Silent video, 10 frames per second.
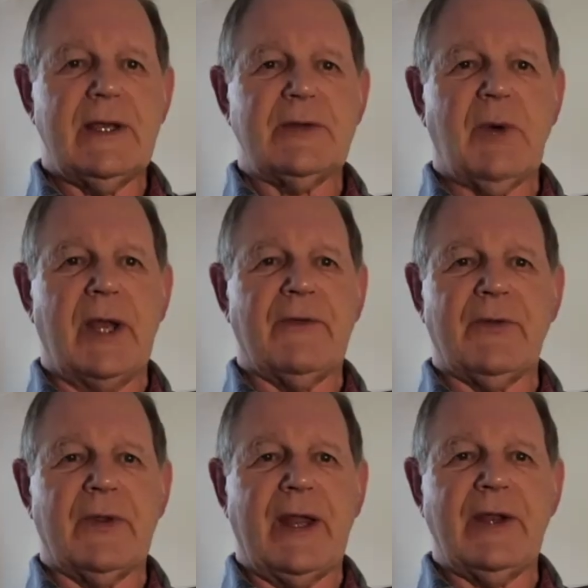It's
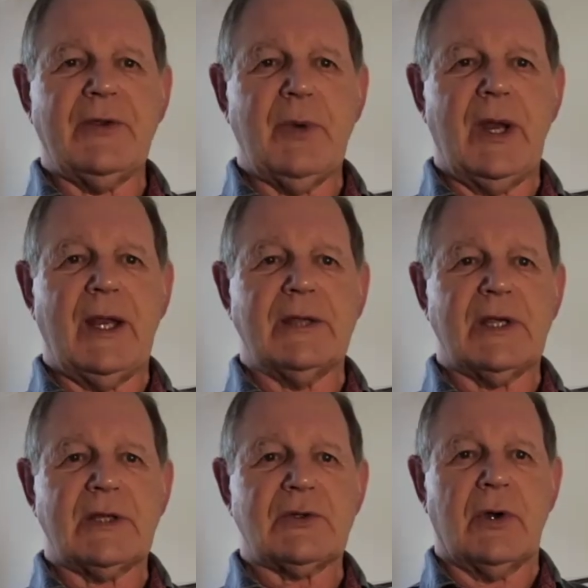wonderful. That it really is
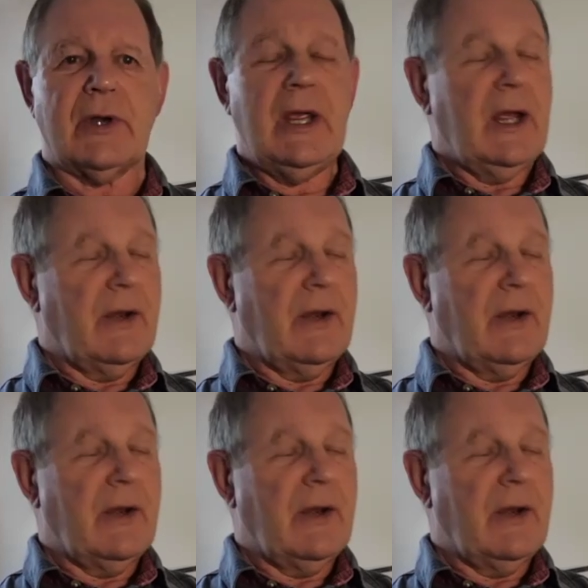extraordinary.